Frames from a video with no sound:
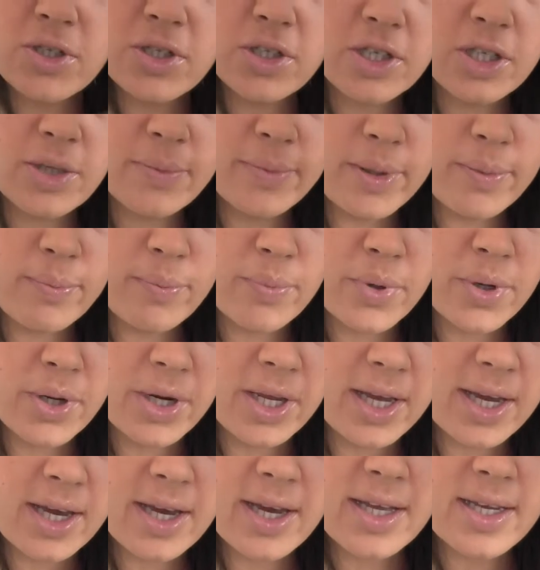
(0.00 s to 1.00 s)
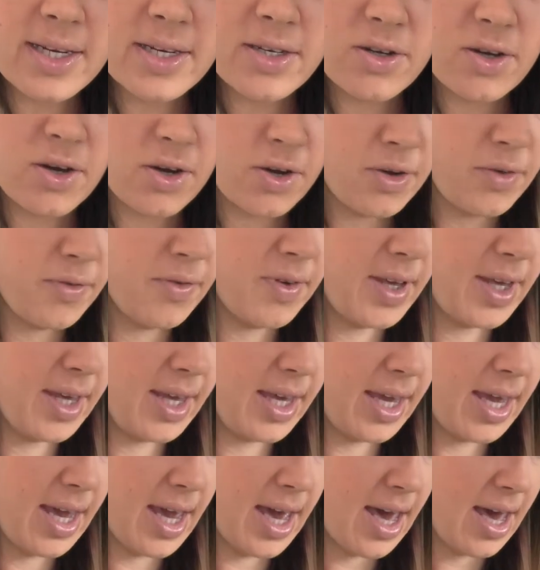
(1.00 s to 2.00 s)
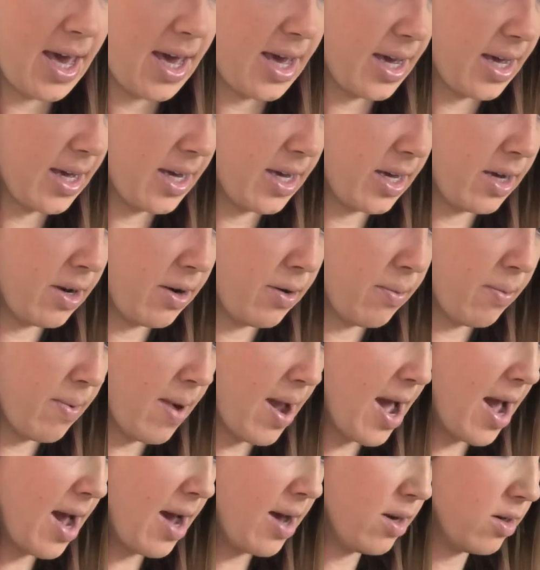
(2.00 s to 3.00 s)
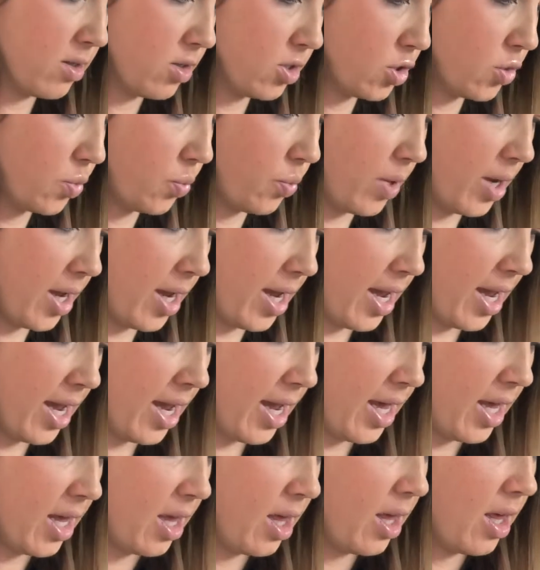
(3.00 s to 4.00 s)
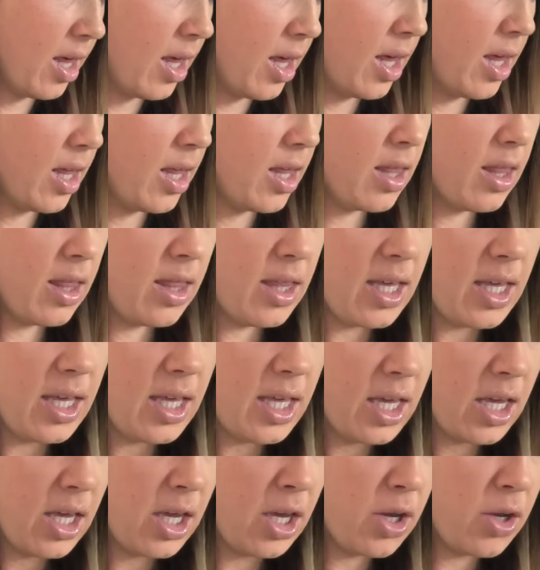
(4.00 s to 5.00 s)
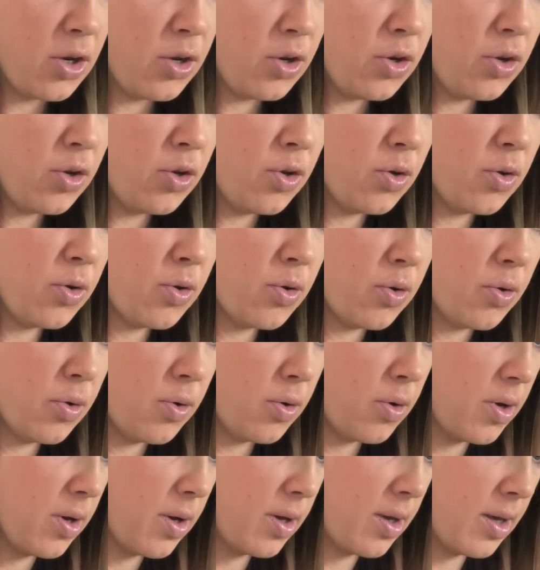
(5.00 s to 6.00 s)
just going to be putting it over here around where the new